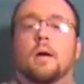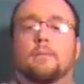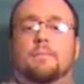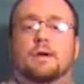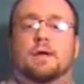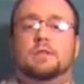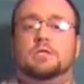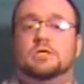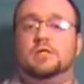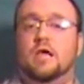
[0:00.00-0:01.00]
but
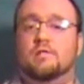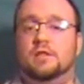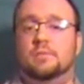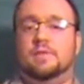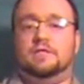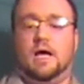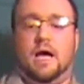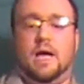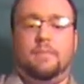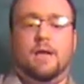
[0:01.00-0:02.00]
to save a little bit of
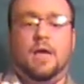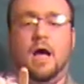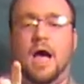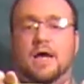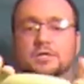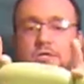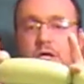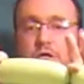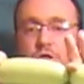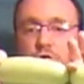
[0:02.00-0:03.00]
time, I just
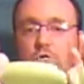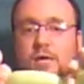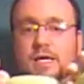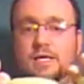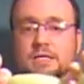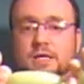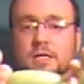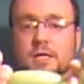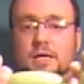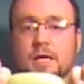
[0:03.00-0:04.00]
kind of squeeze
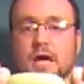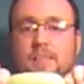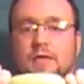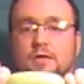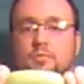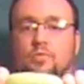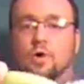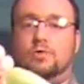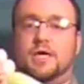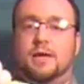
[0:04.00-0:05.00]
and then
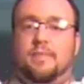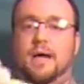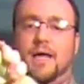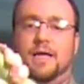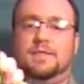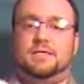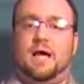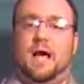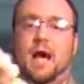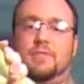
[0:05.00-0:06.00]
rotate my hands
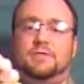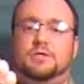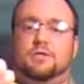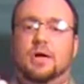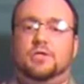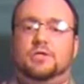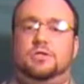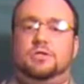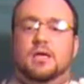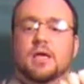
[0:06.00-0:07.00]
opposite
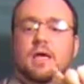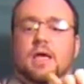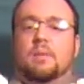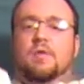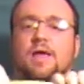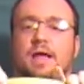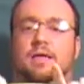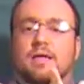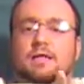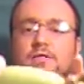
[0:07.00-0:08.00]
directions. And what that
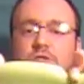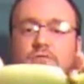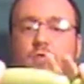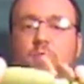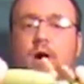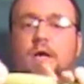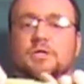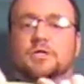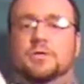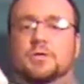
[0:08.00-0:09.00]
does is, if you watch,